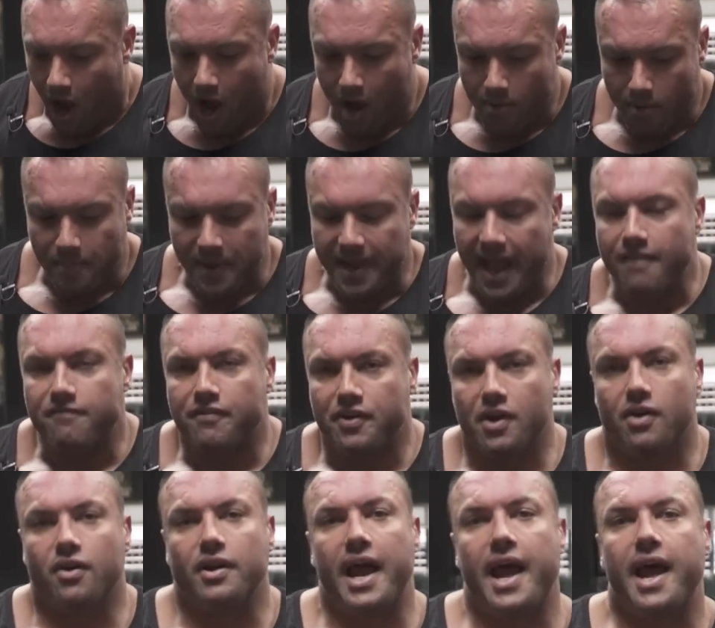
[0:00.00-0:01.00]
I'm a big
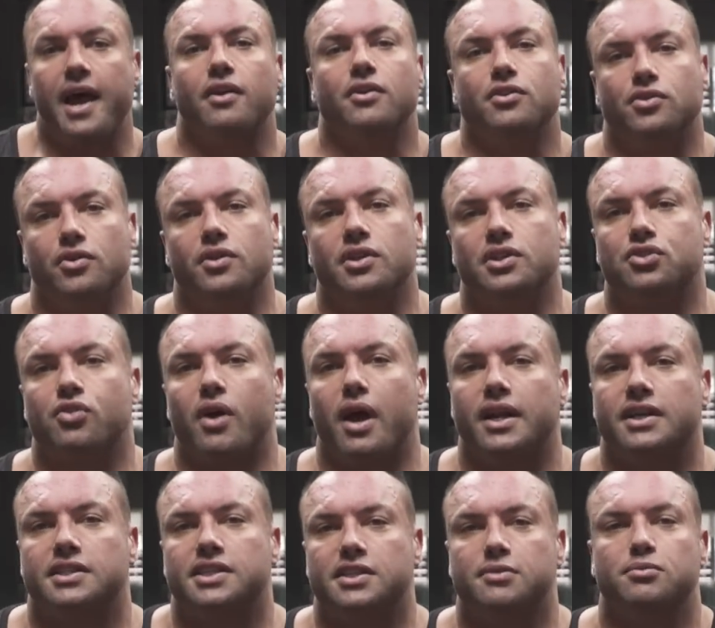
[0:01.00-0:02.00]
advocate on how to do this
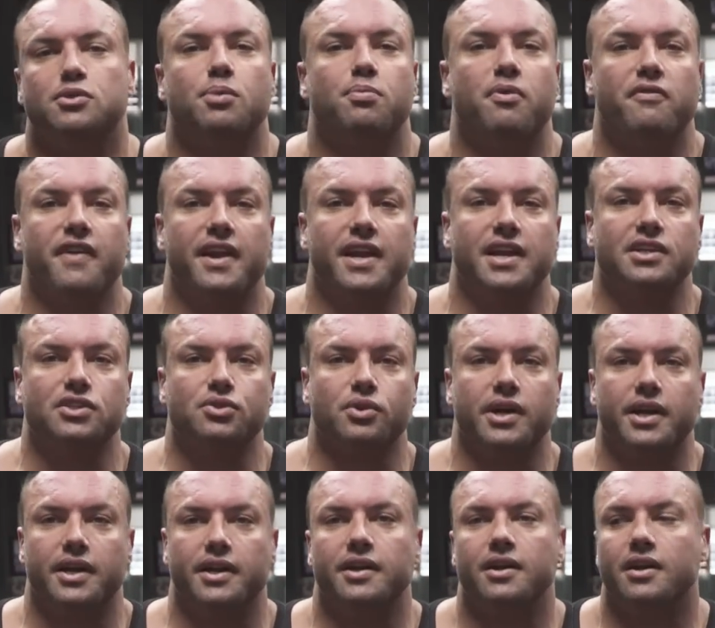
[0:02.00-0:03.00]
training system to prevent
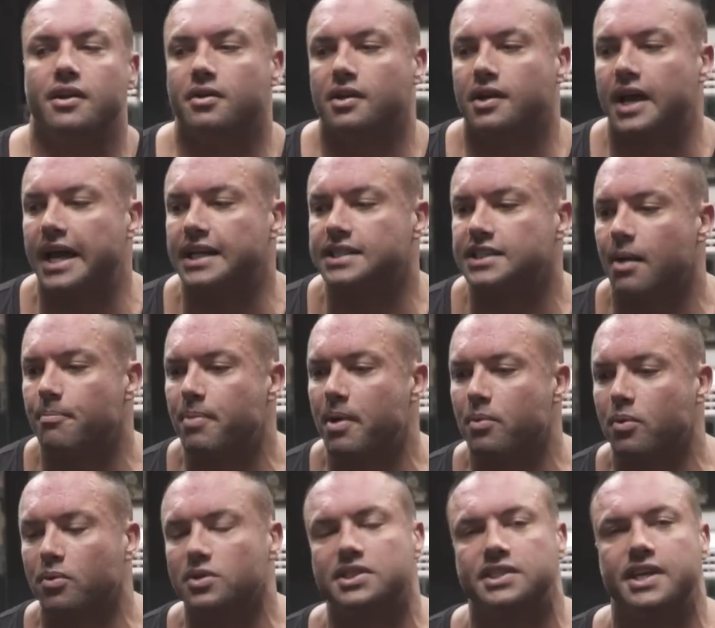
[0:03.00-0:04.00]
injury. And as some
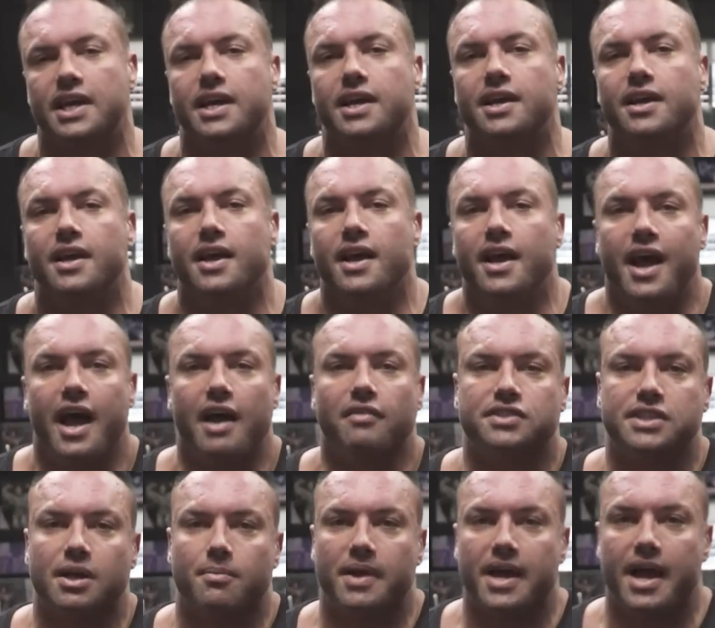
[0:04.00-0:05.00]
people have
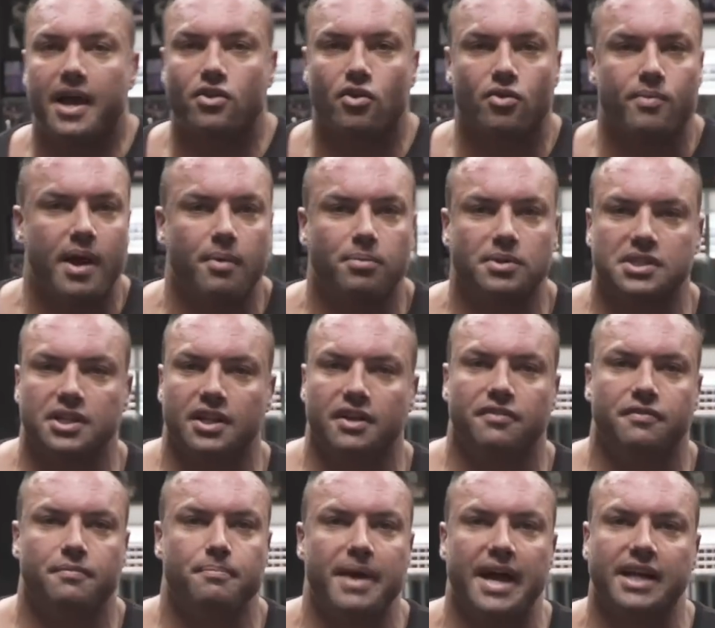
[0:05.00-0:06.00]
seen me out there, I'm able to
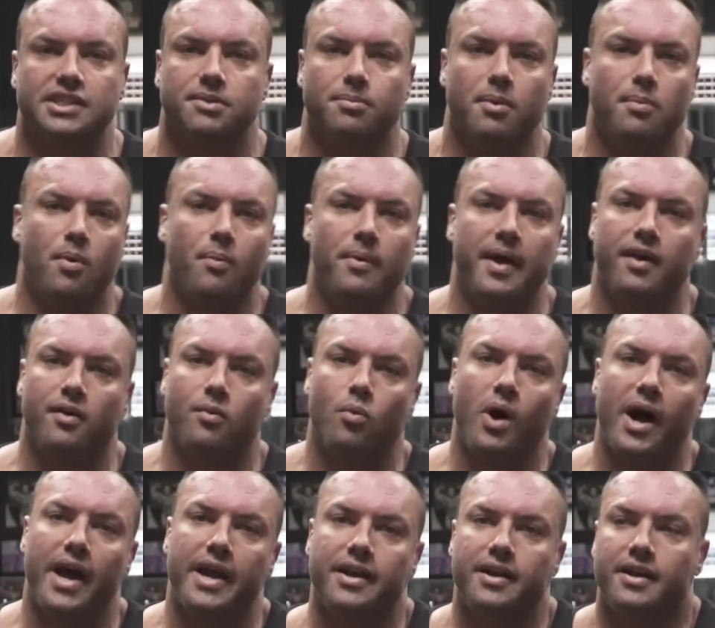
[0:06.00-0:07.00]
lift maximum amount of
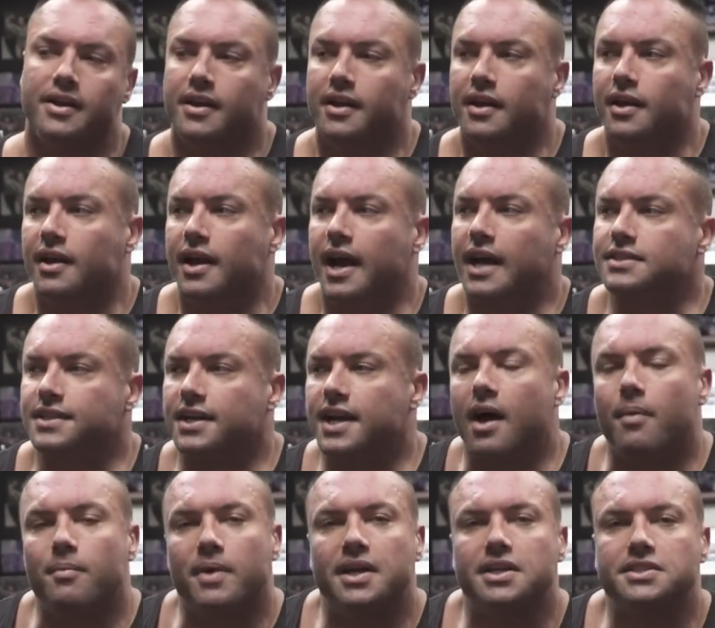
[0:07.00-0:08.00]
weight. Hasn't
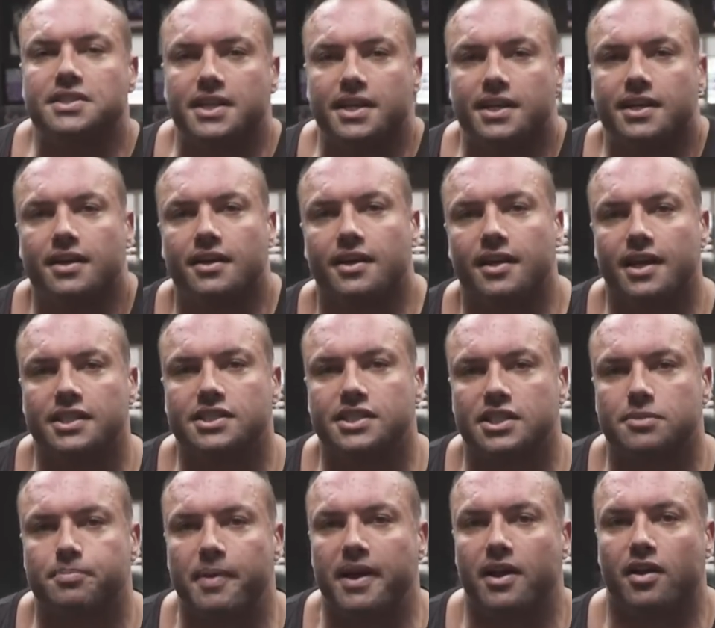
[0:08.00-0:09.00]
come easy. It's
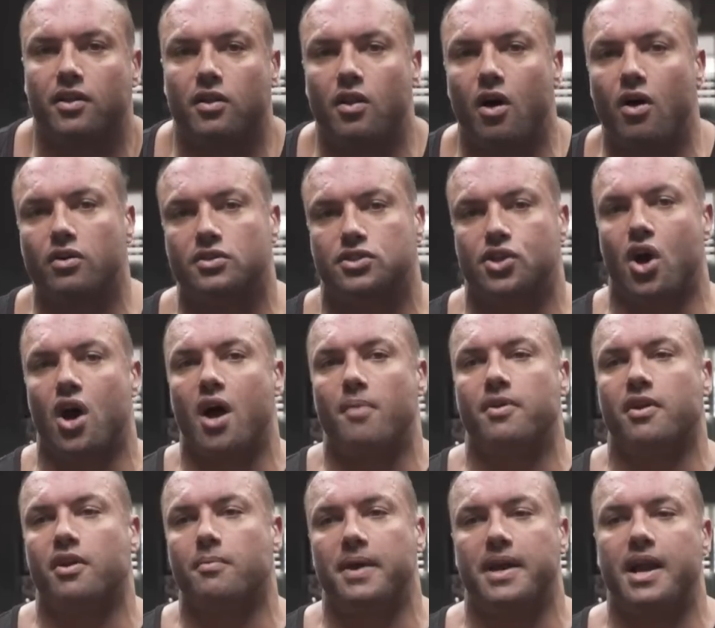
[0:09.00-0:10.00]
just been a long time
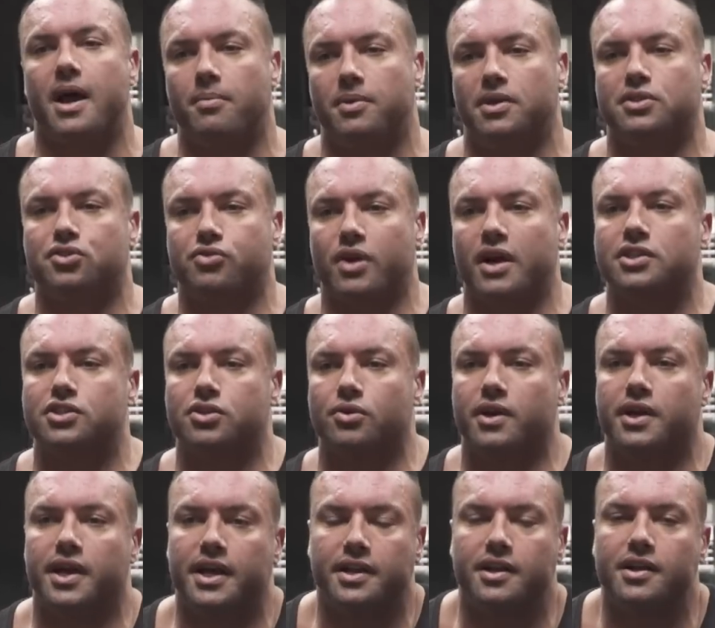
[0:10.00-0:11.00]
that I've been able to structure
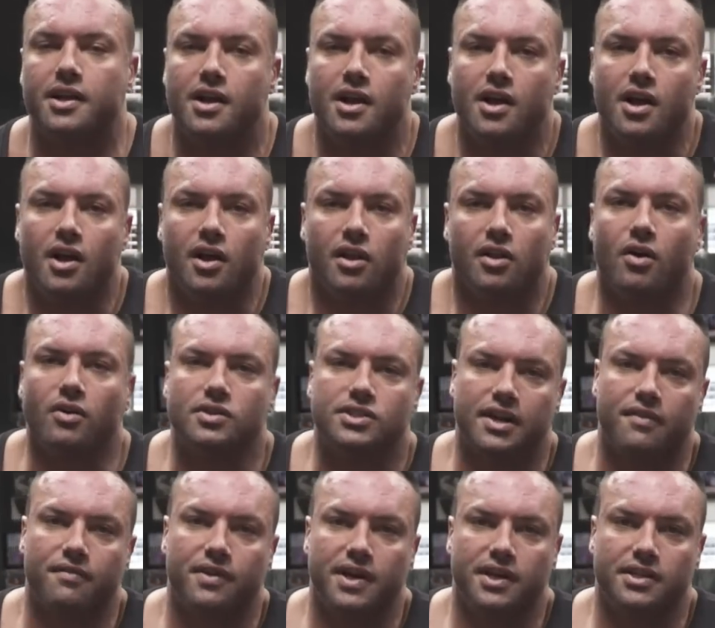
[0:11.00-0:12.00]
it, and
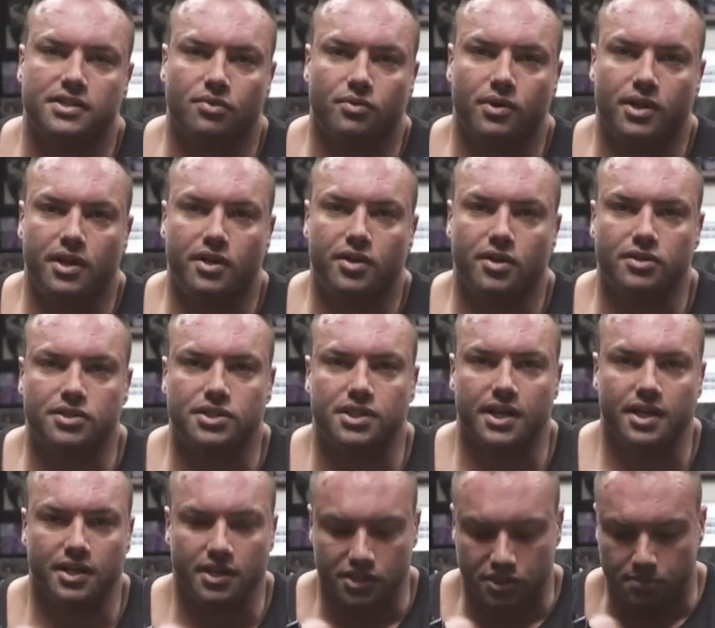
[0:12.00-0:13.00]
longevity is a really huge
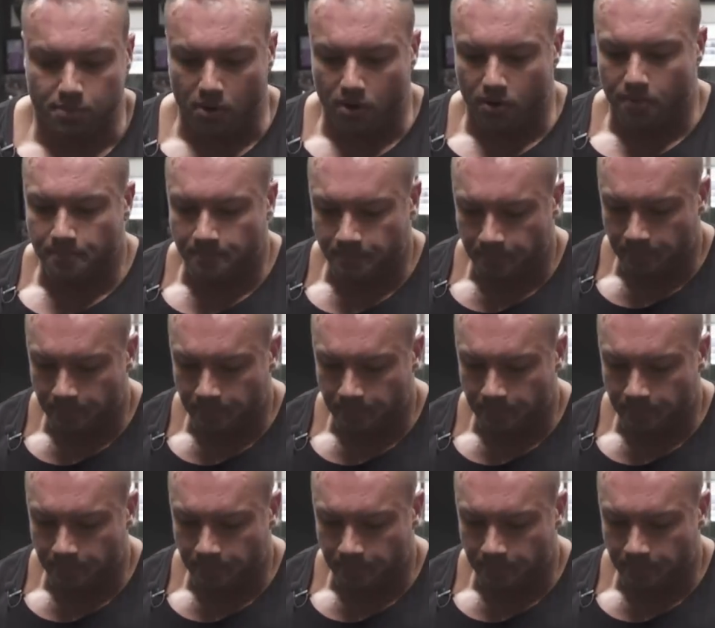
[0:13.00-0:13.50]
thing in this sport